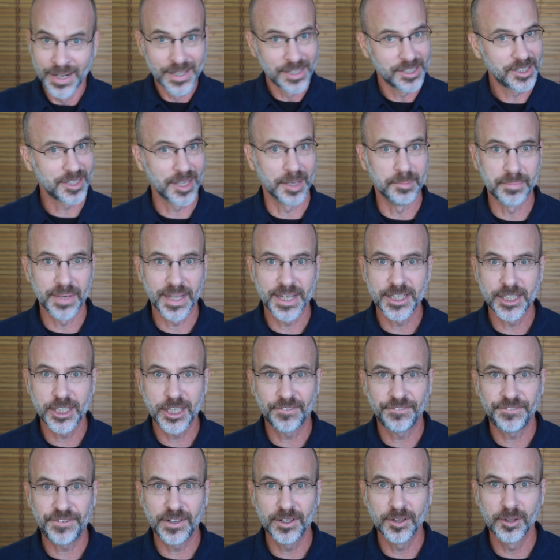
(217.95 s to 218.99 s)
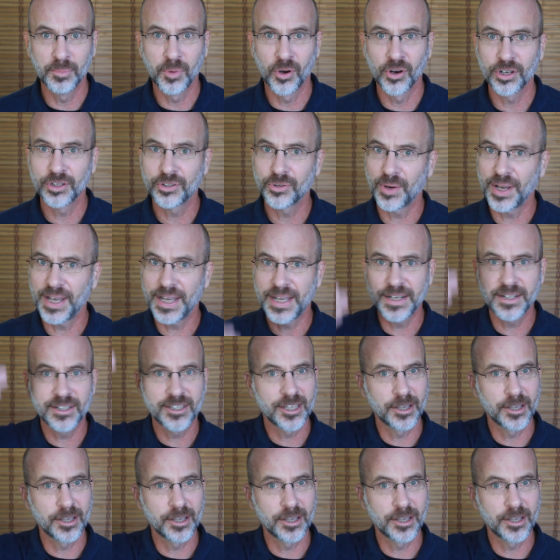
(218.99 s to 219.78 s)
Some days you feel more drained,